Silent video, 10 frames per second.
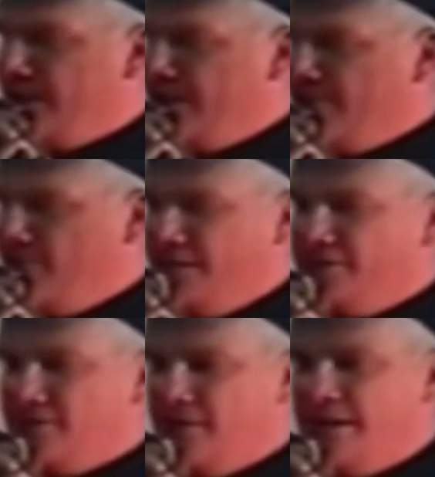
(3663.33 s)
is the
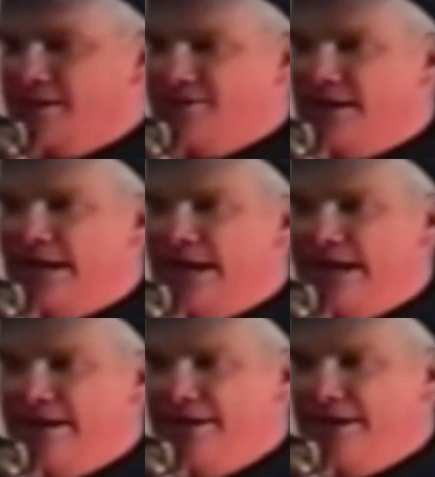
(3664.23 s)
Government Trying to
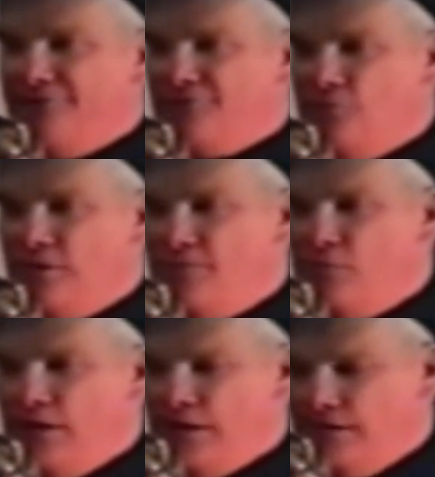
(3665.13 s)
Hide? That is
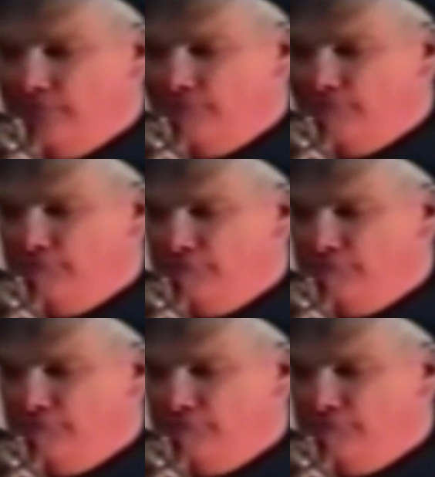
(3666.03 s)
one book.